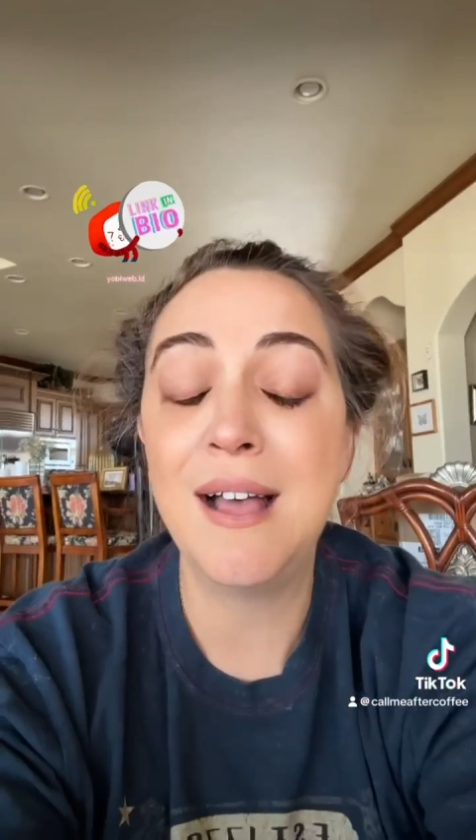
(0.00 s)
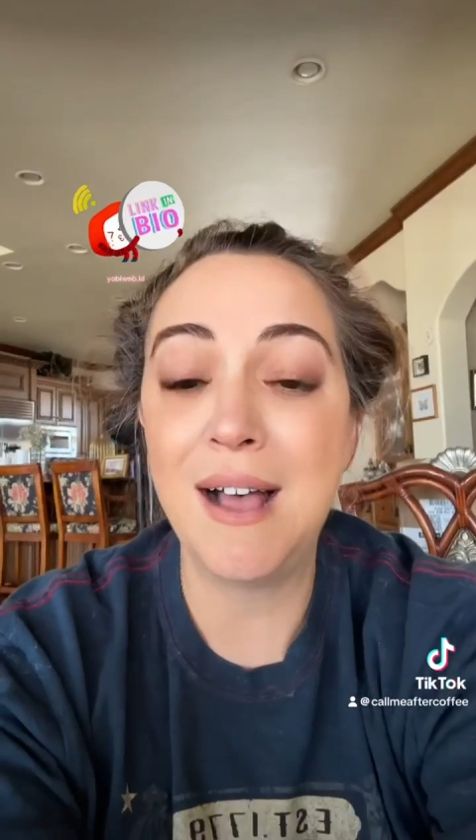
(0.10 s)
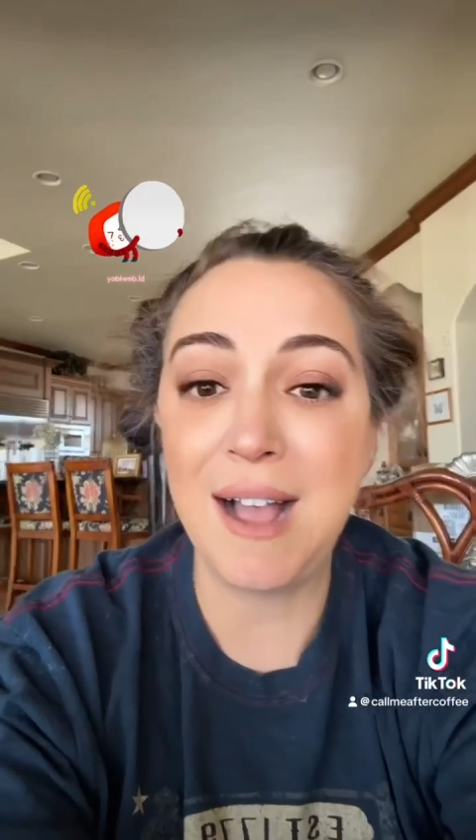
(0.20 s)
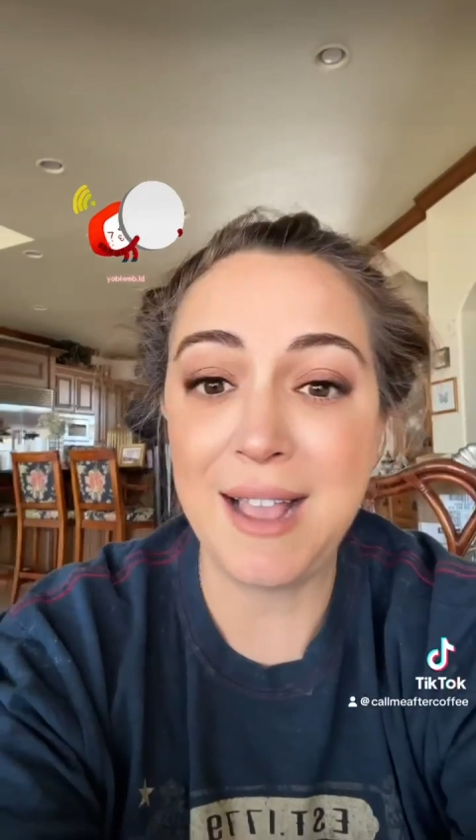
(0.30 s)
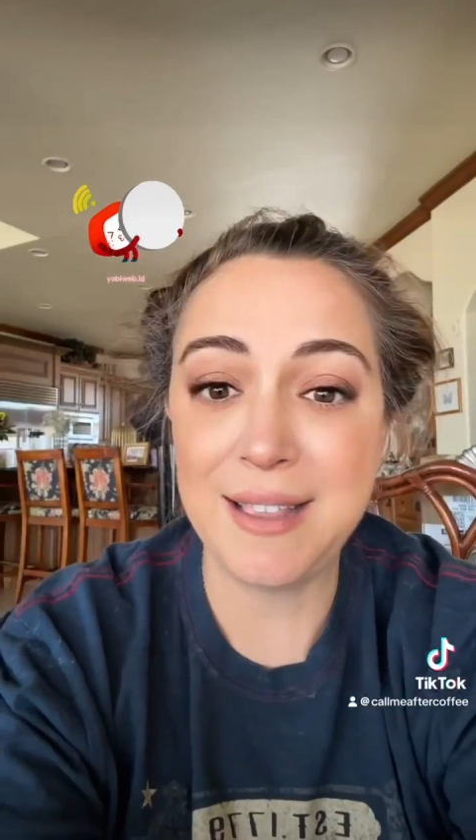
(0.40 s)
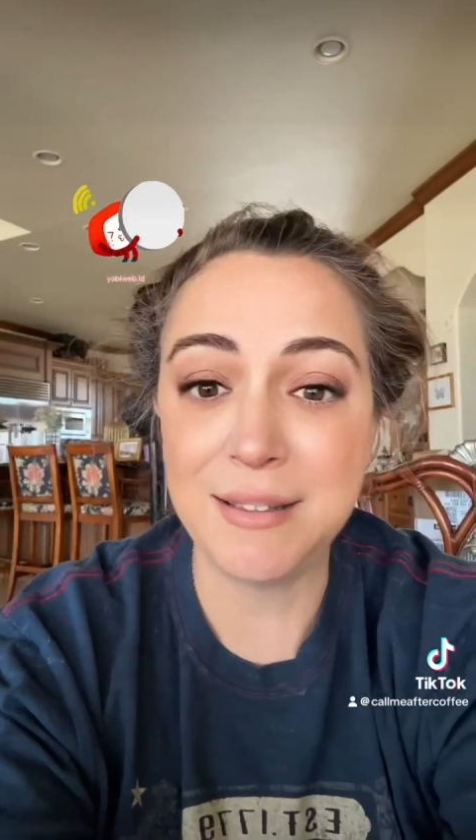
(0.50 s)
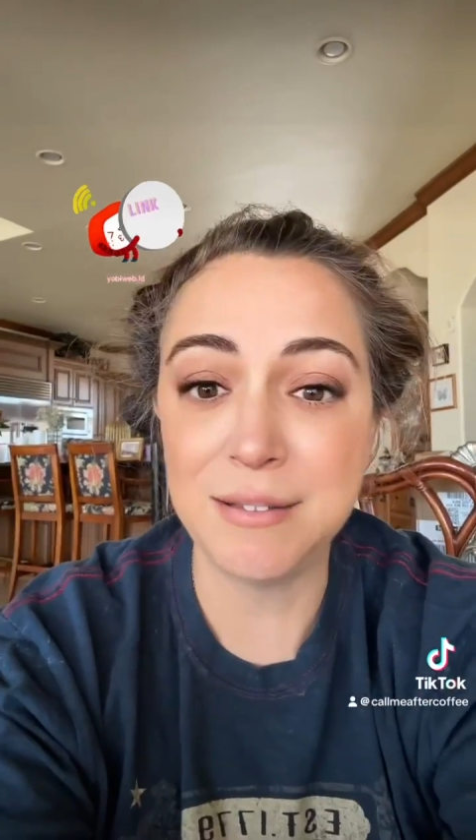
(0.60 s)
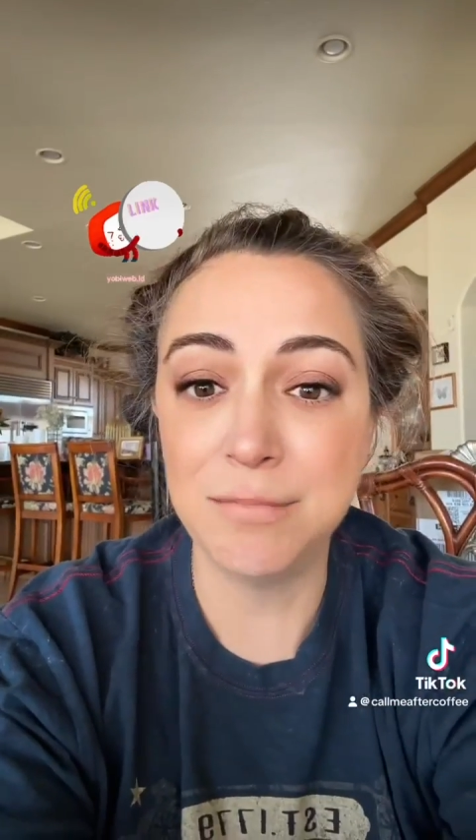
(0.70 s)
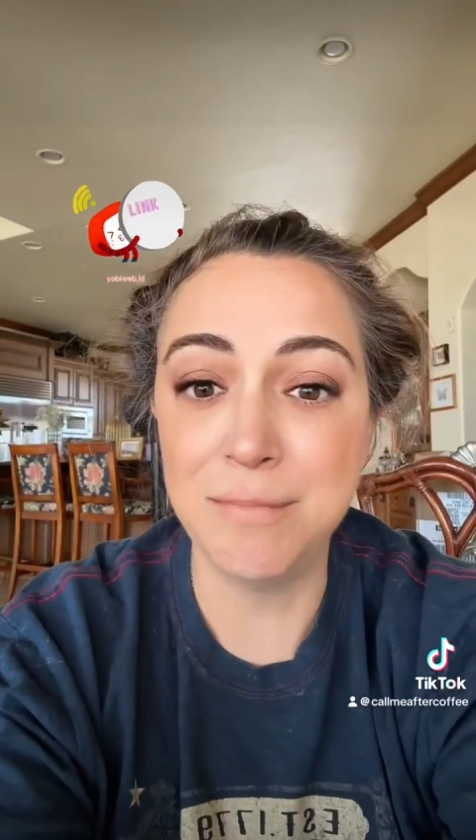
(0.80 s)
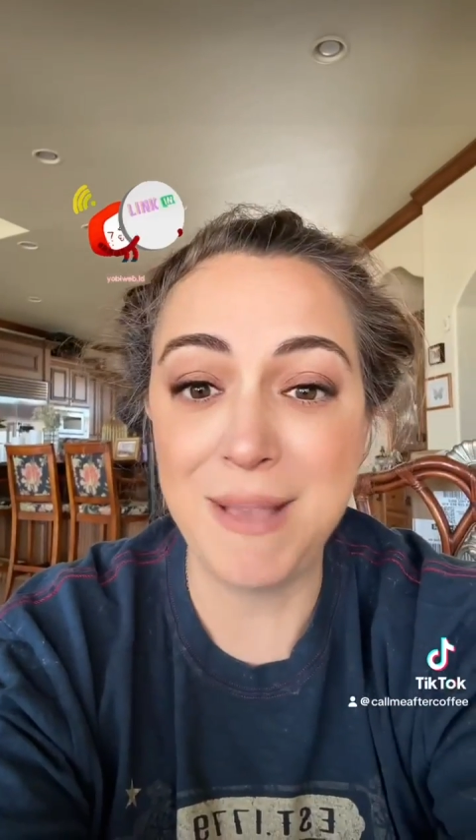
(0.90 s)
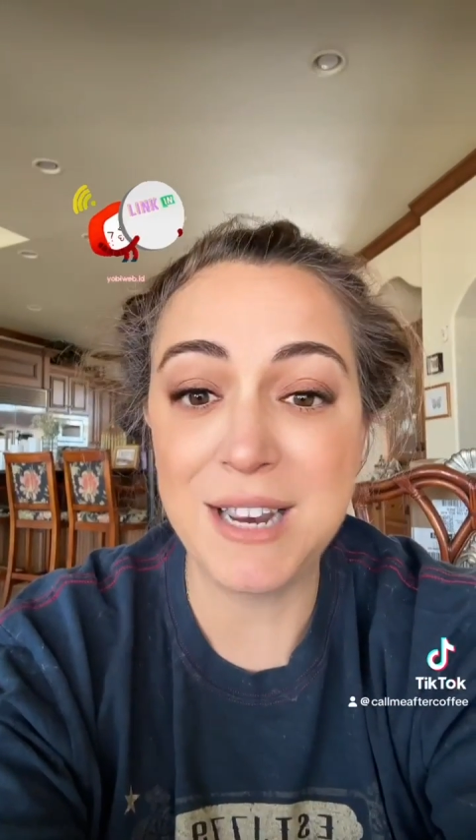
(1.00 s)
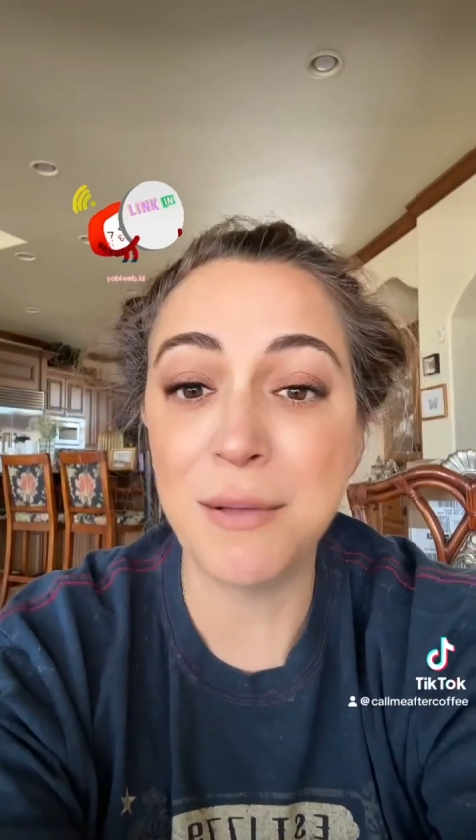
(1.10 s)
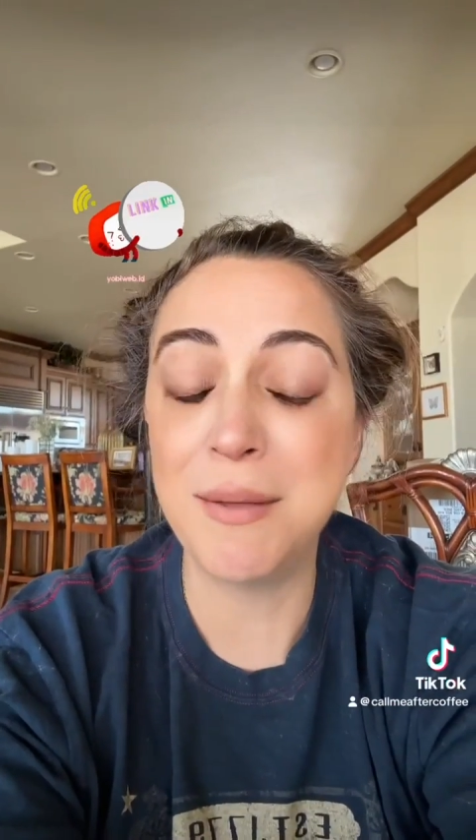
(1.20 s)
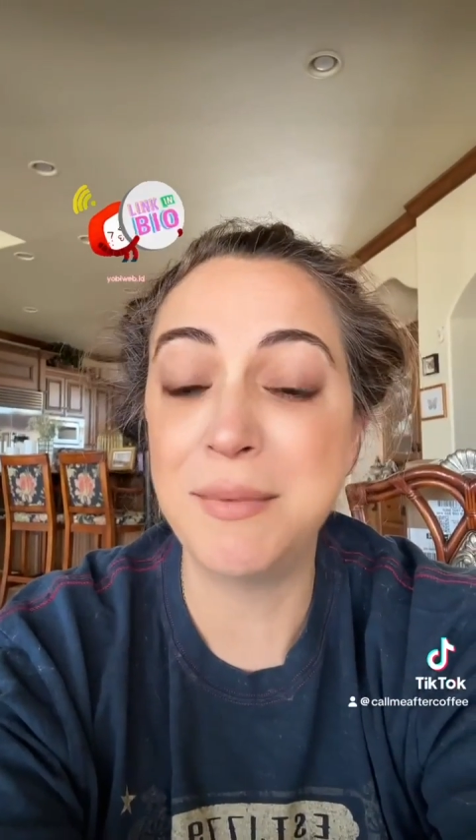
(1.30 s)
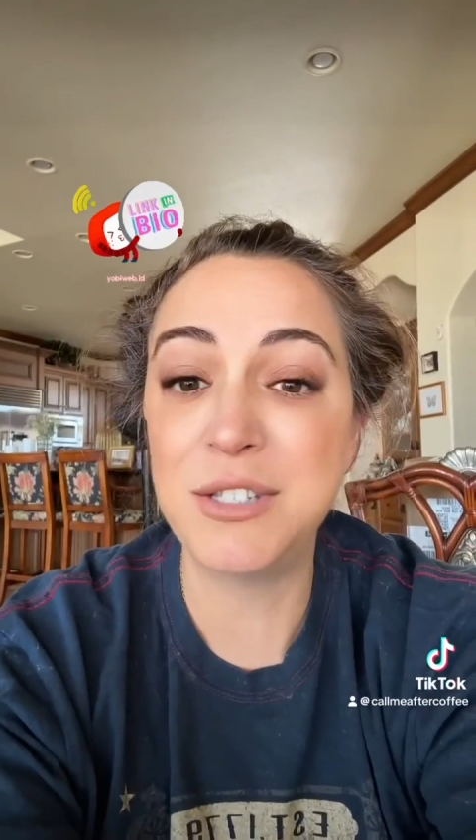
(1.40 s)
I made a
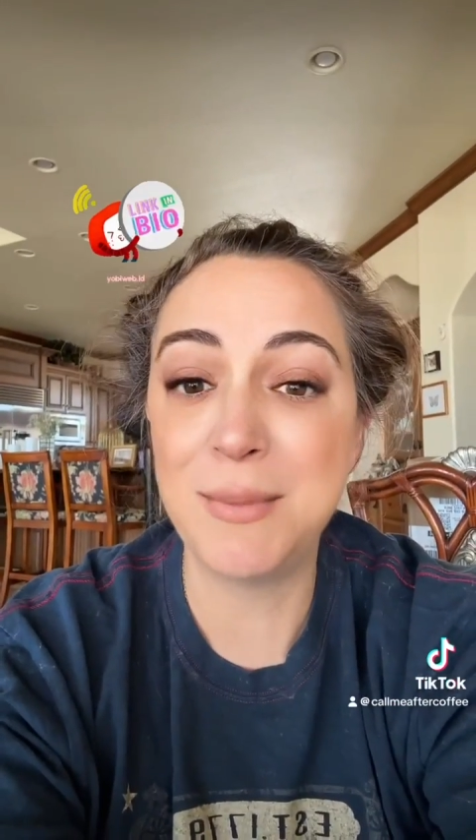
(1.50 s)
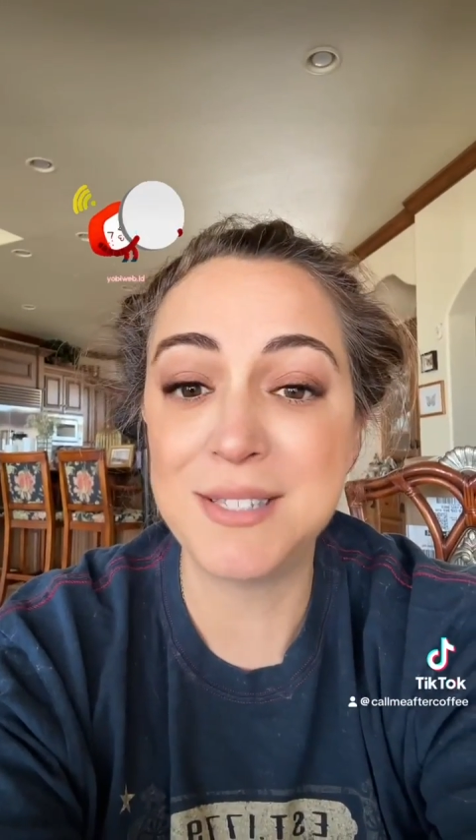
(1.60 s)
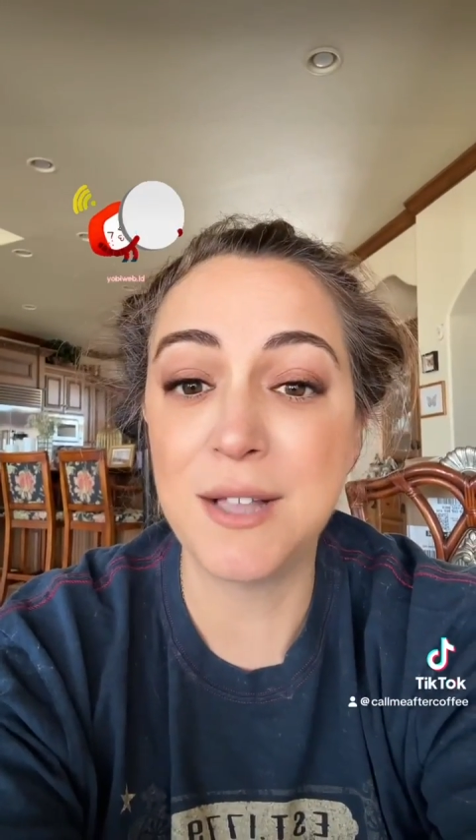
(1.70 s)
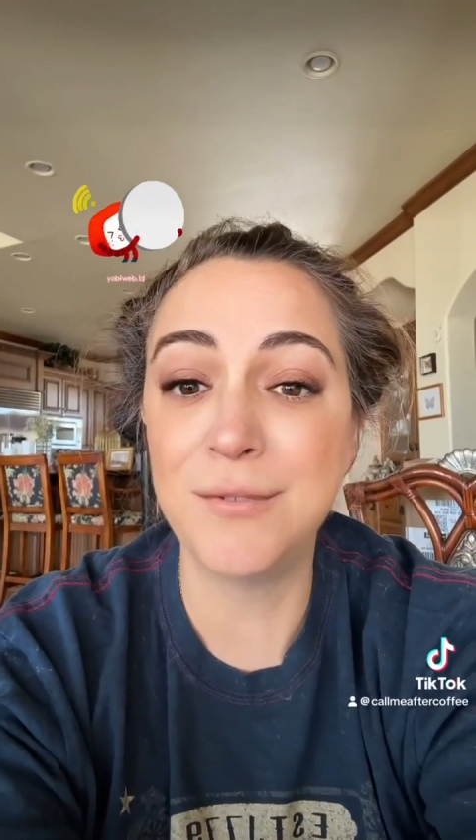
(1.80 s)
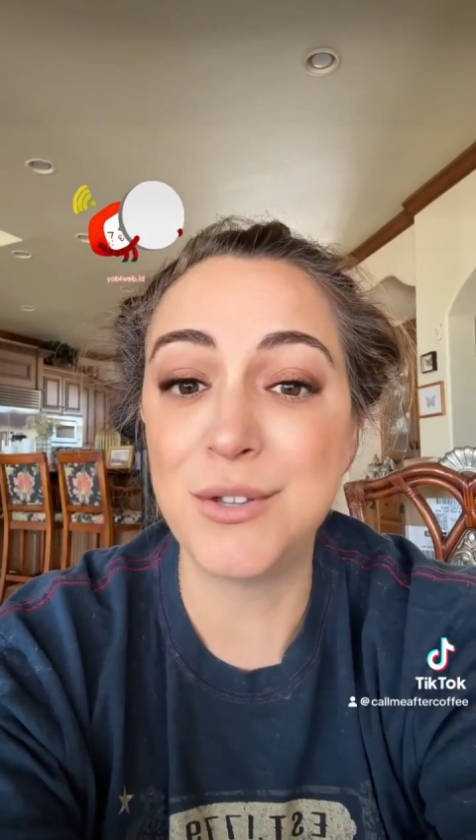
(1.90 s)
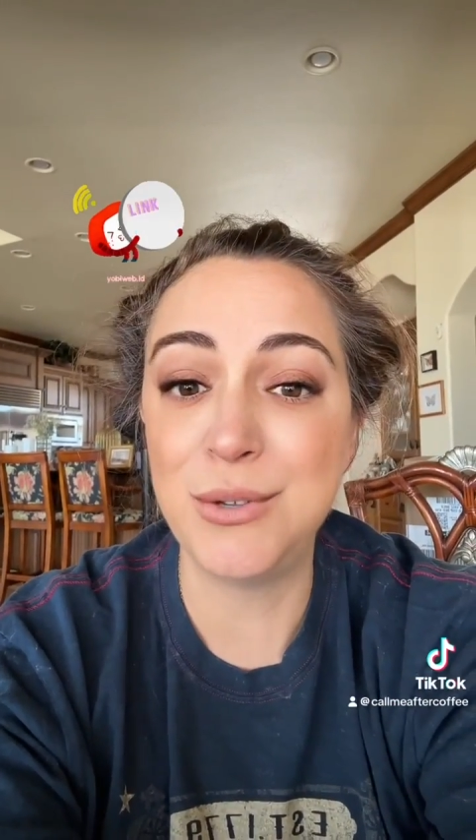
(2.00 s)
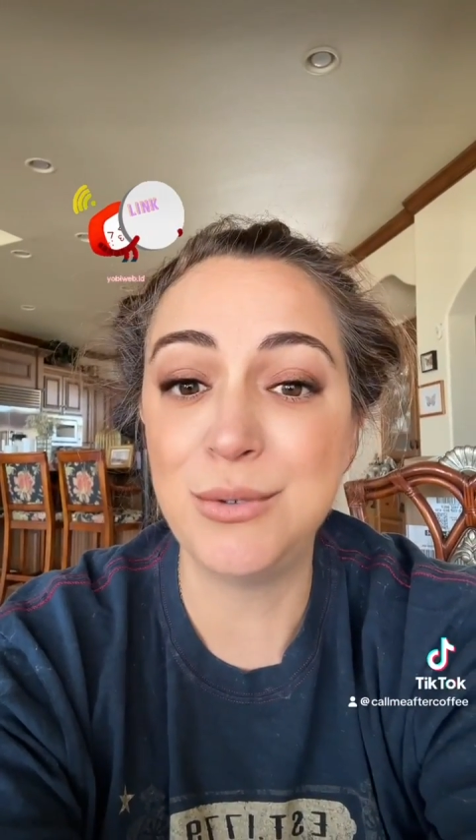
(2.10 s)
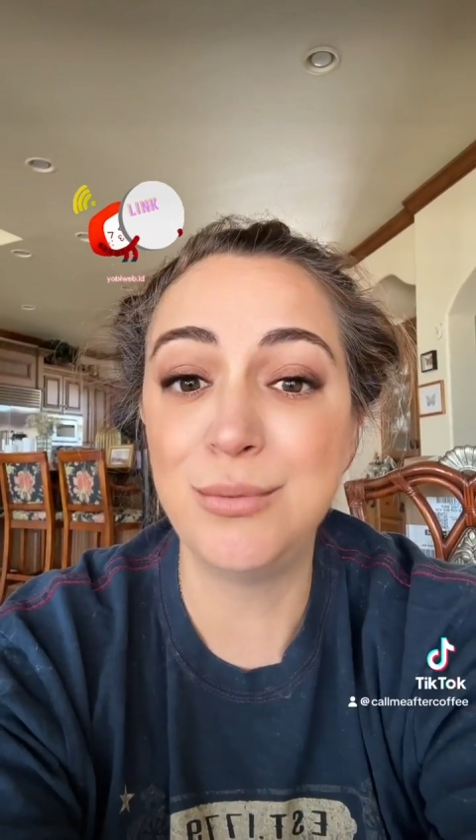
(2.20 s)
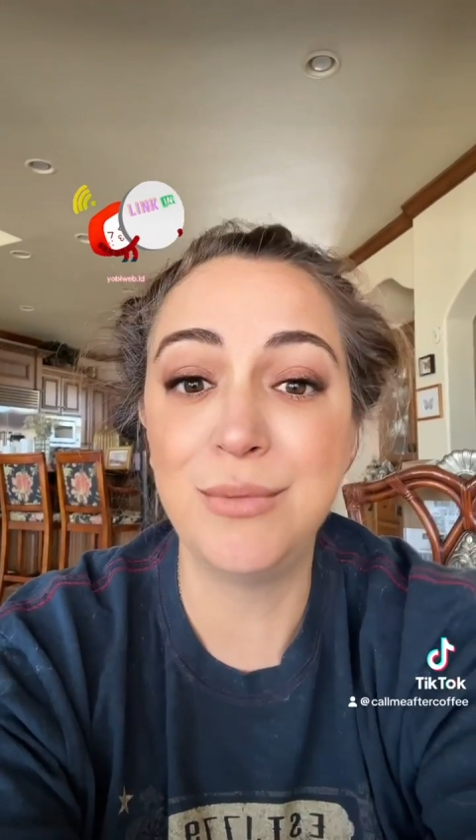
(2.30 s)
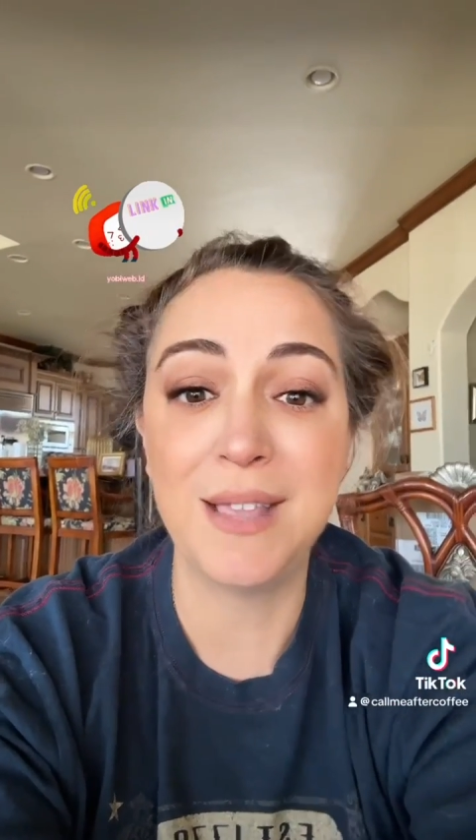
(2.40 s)
commitment to myself to do